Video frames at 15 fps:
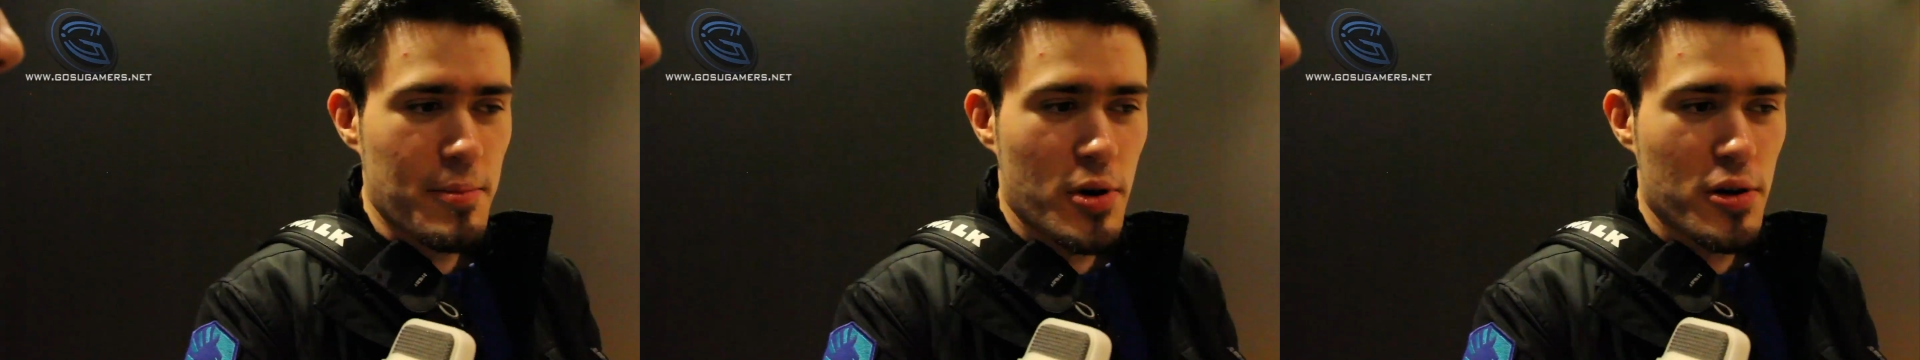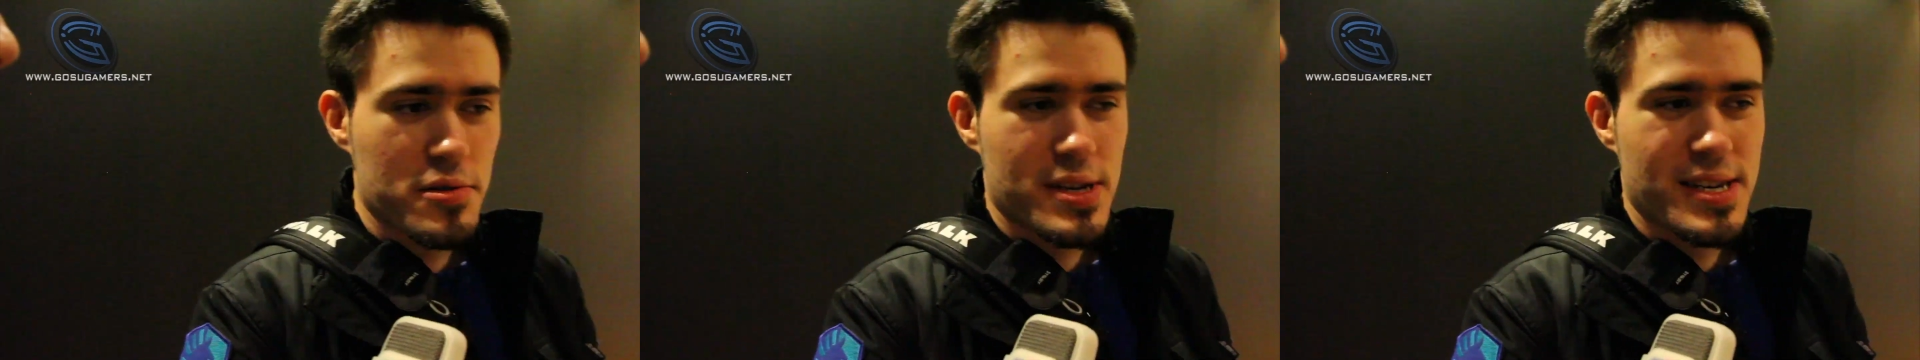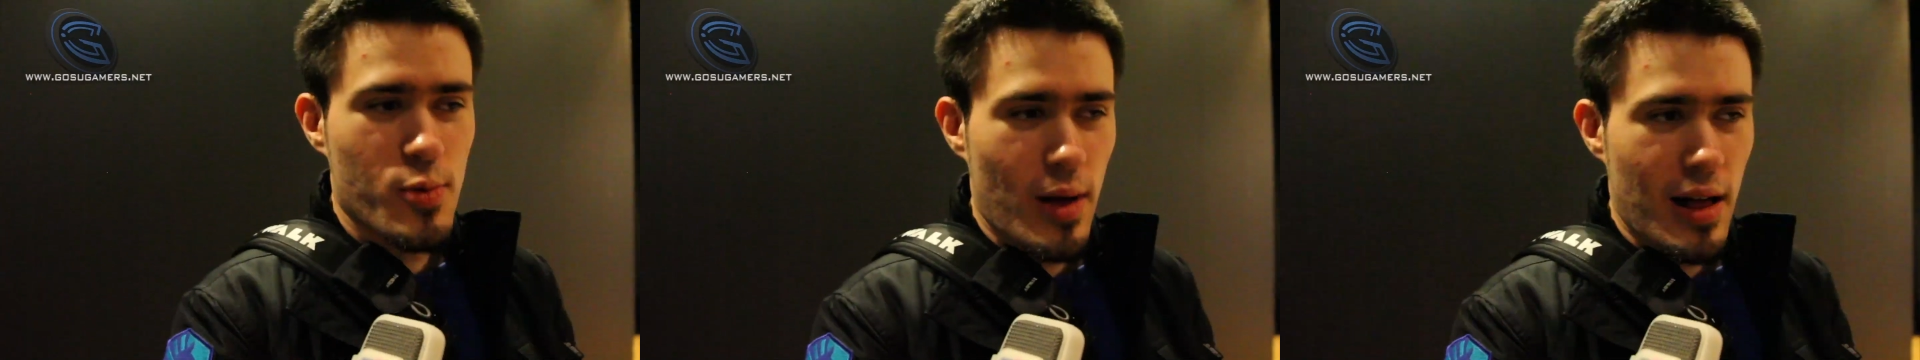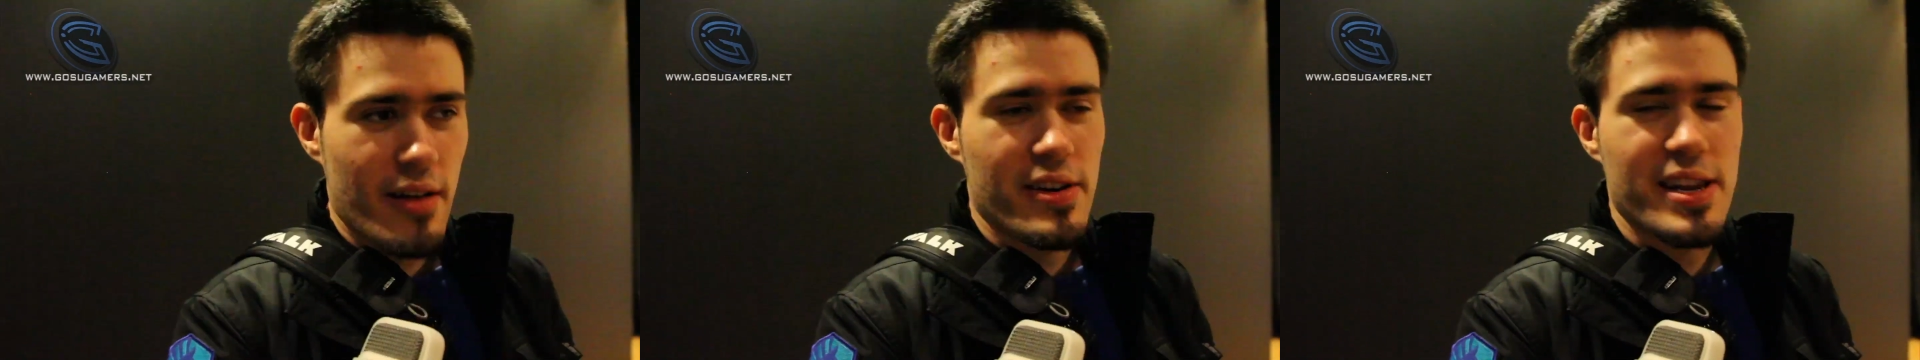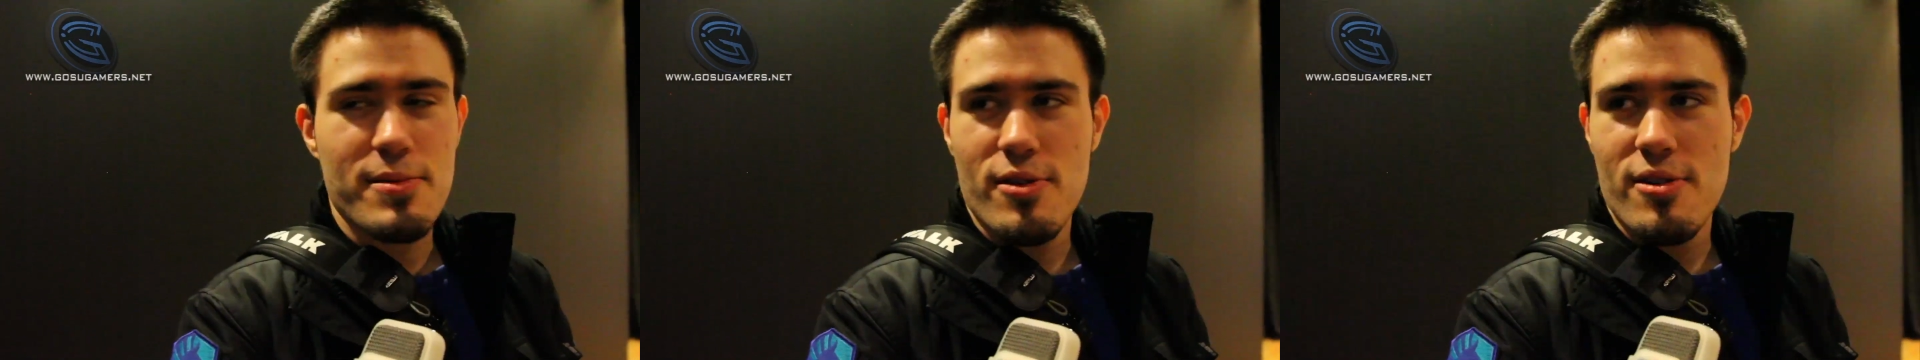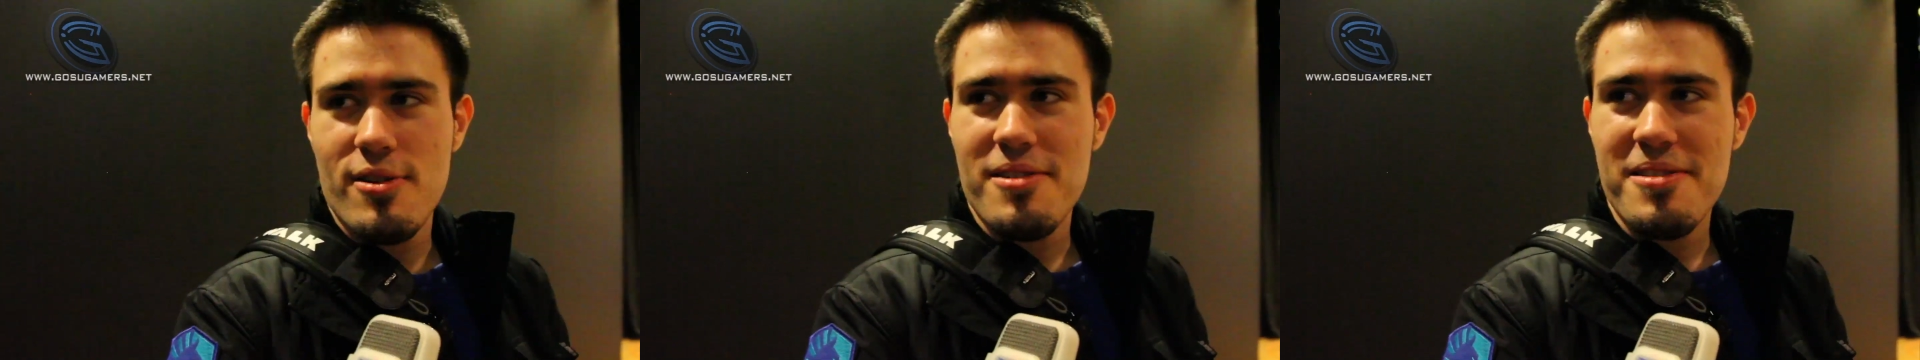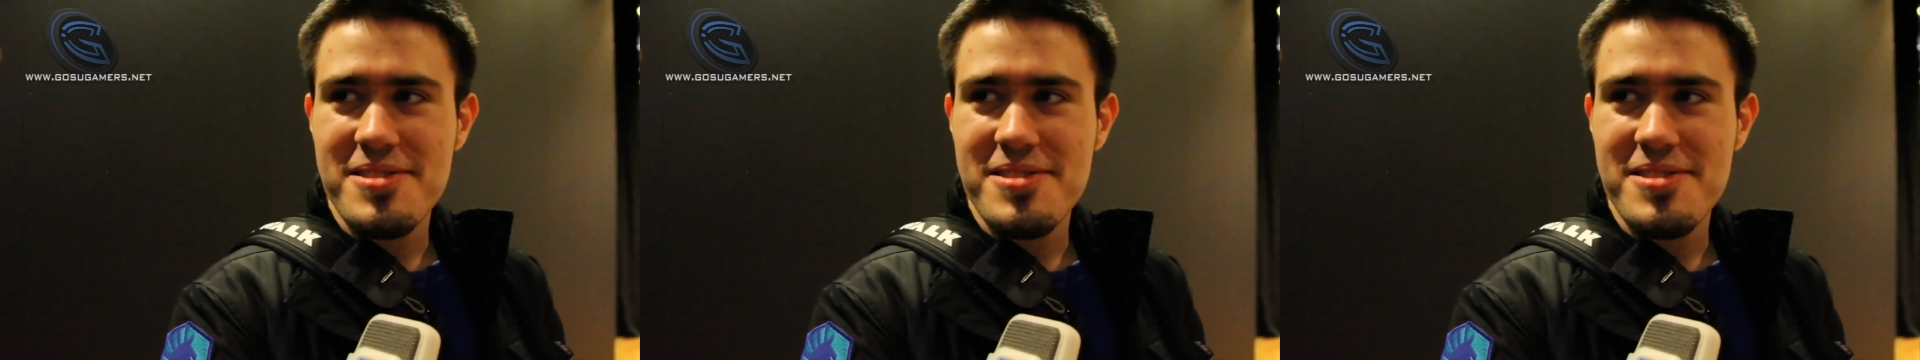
not 12 anymore.